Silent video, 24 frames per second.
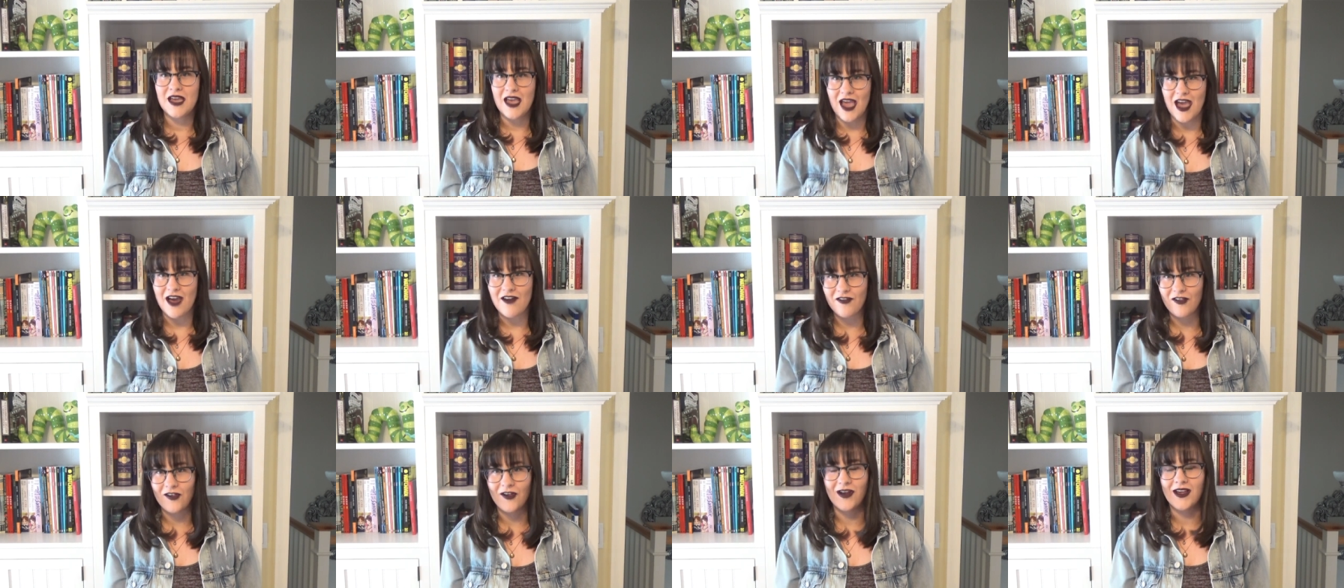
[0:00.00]

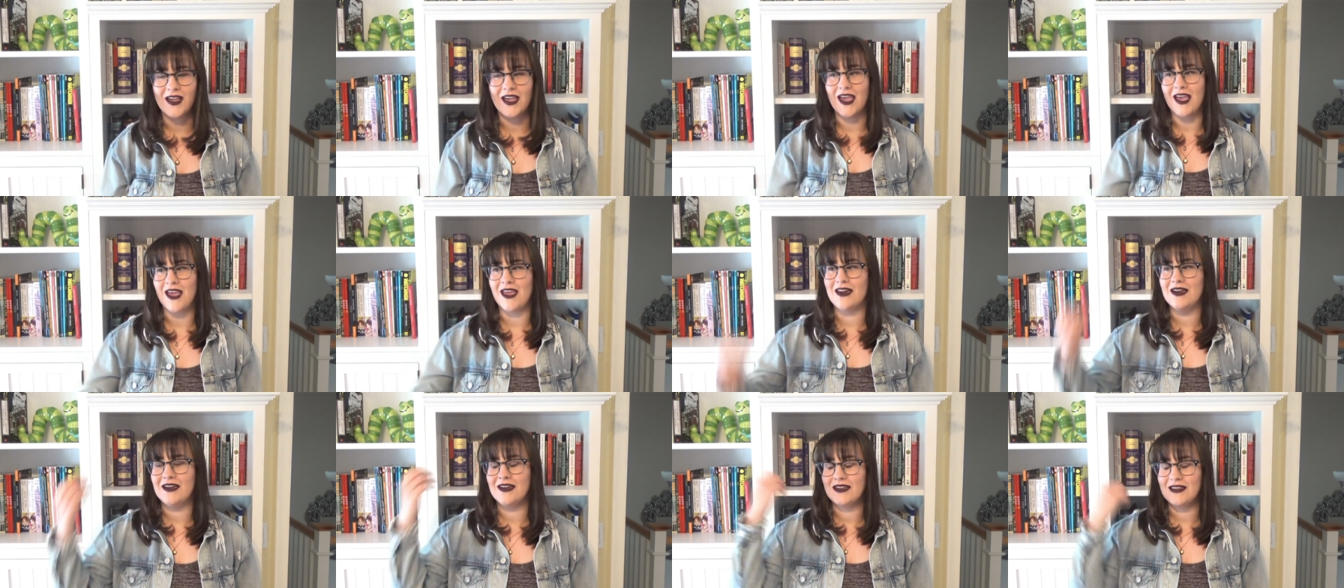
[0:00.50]
ever
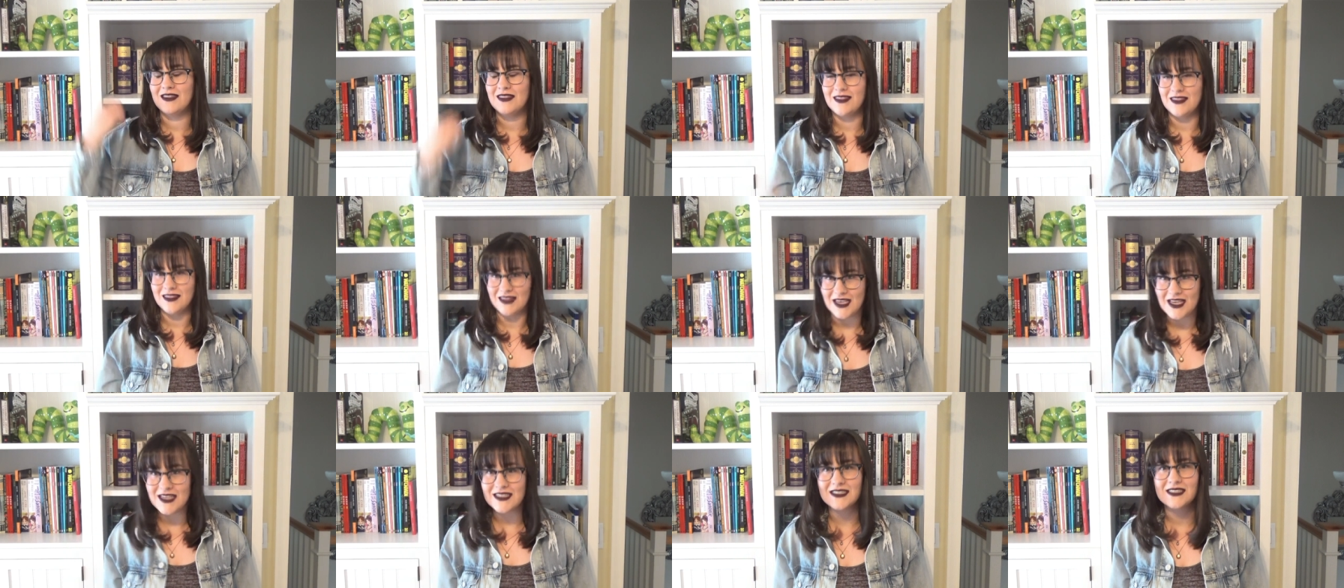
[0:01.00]
again.
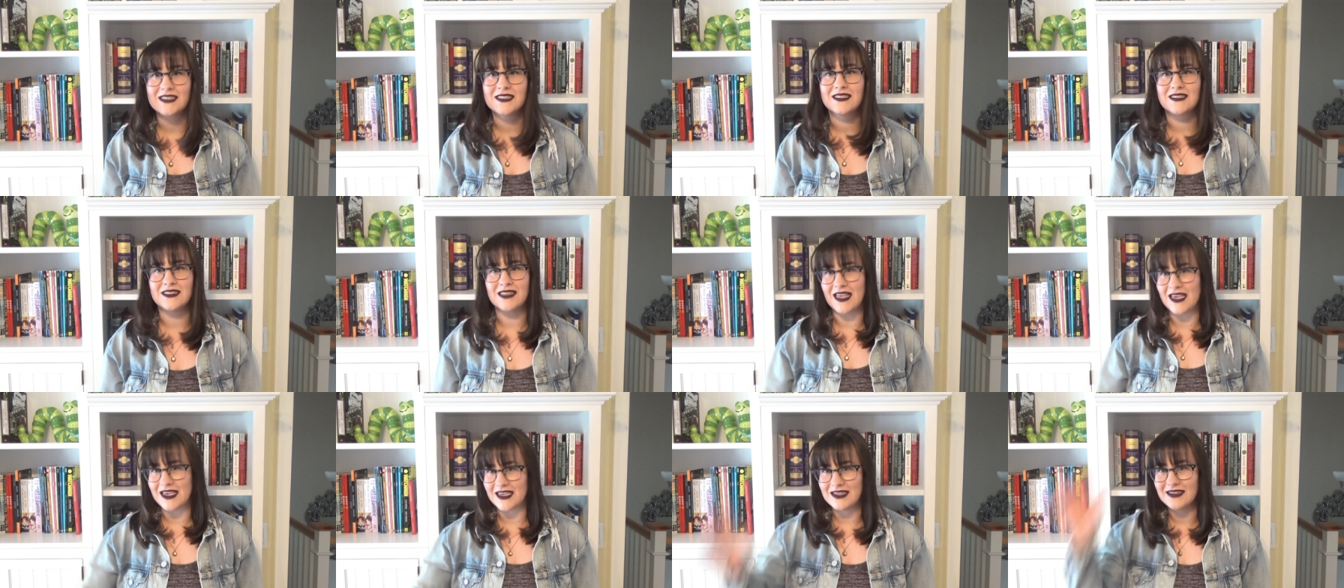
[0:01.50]
It's
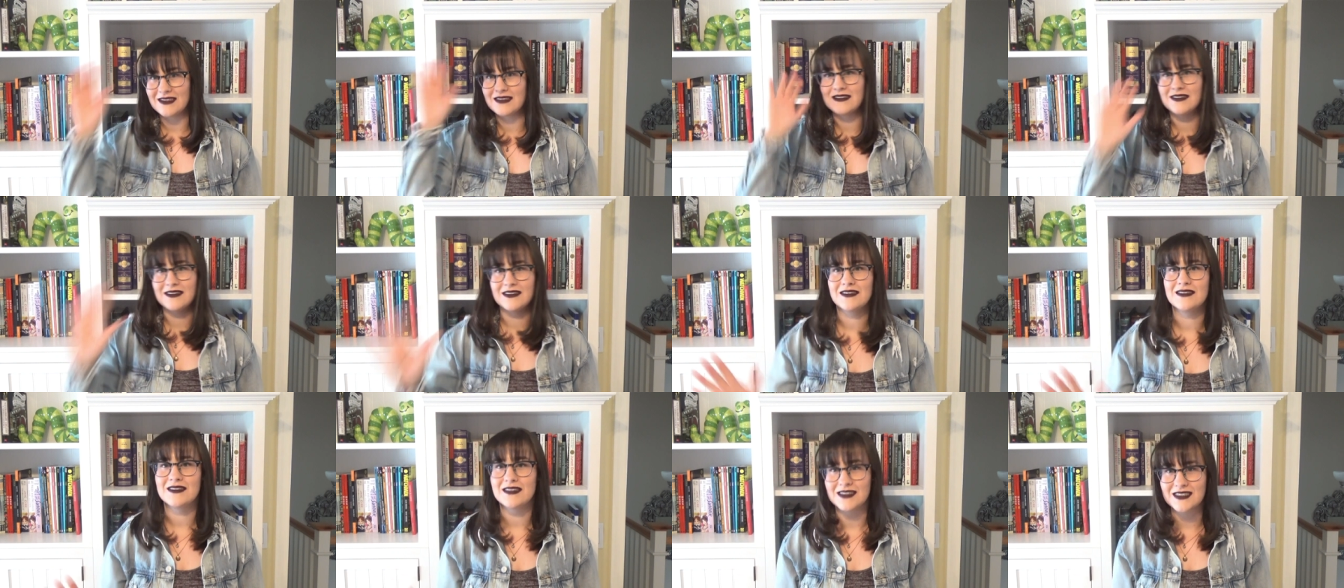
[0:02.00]
like
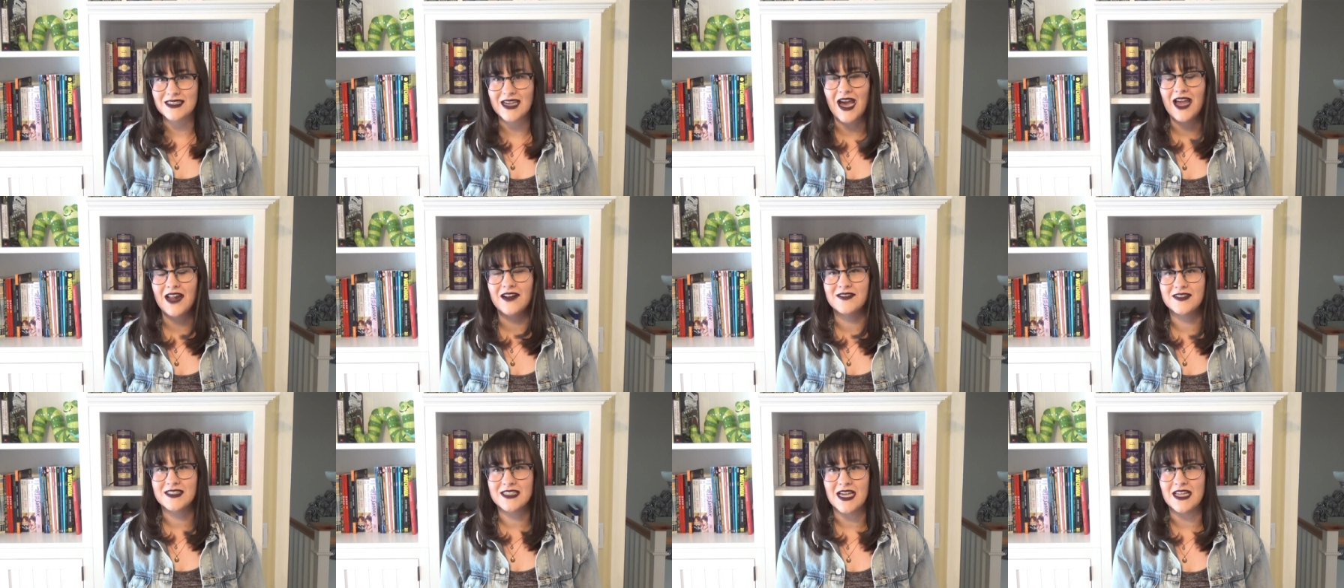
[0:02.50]
it's
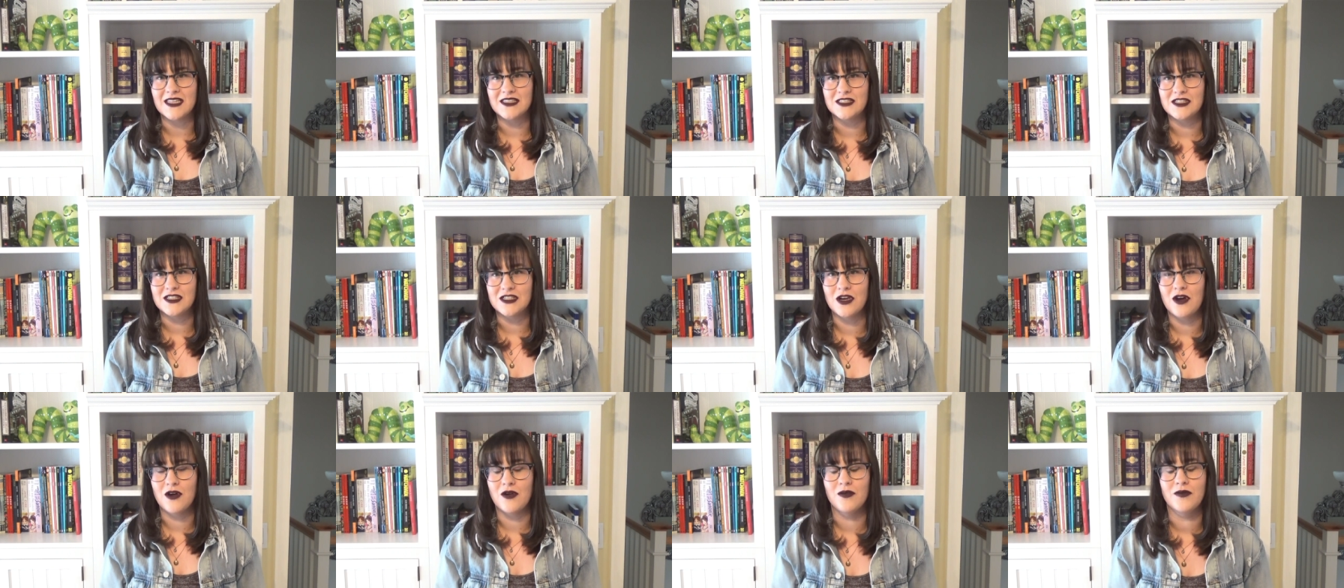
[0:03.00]
kind of set in
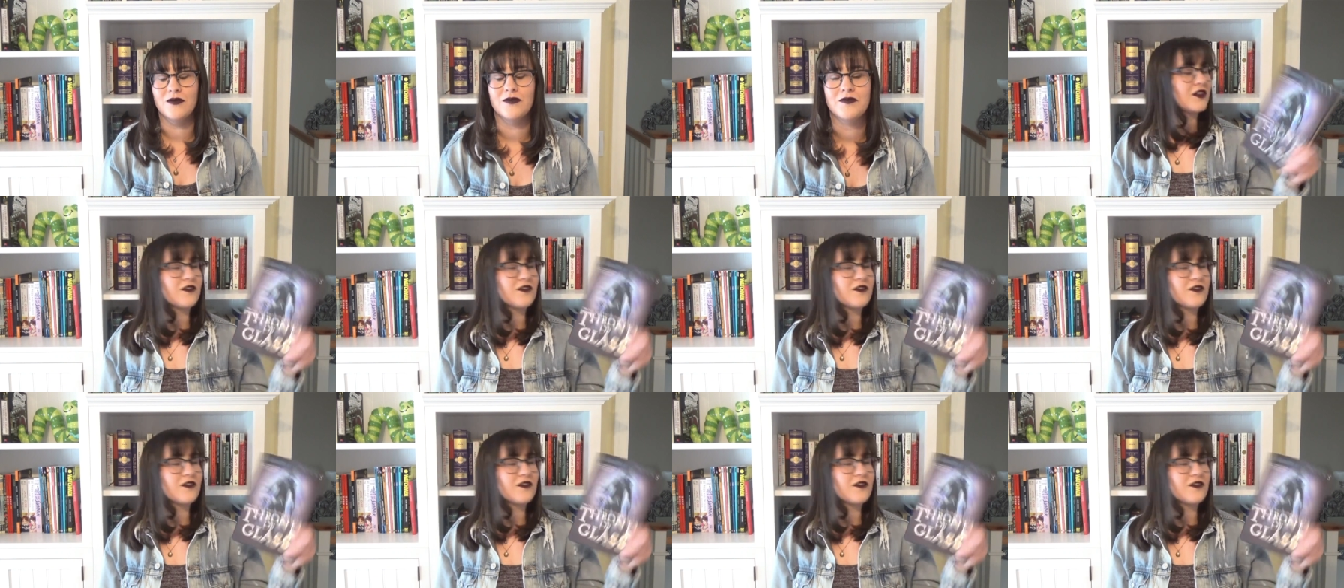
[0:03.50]
stone.